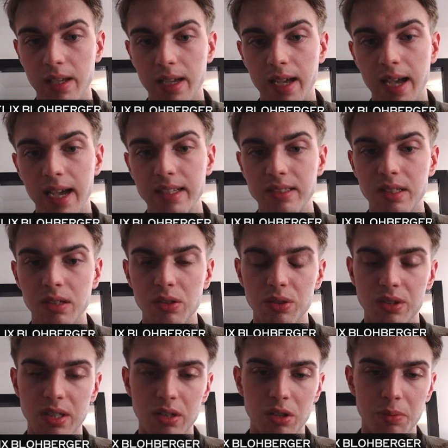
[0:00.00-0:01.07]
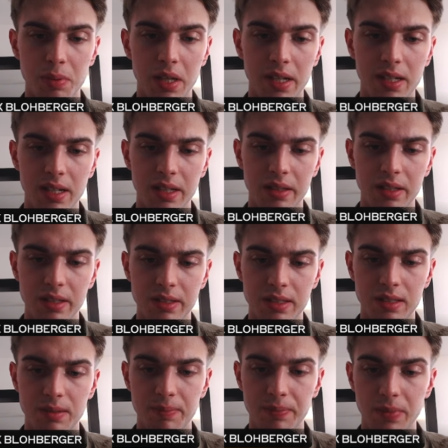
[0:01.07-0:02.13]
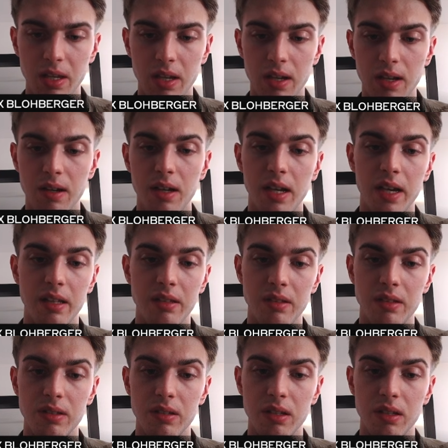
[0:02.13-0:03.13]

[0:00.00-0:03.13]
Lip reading: I still considered playing like this and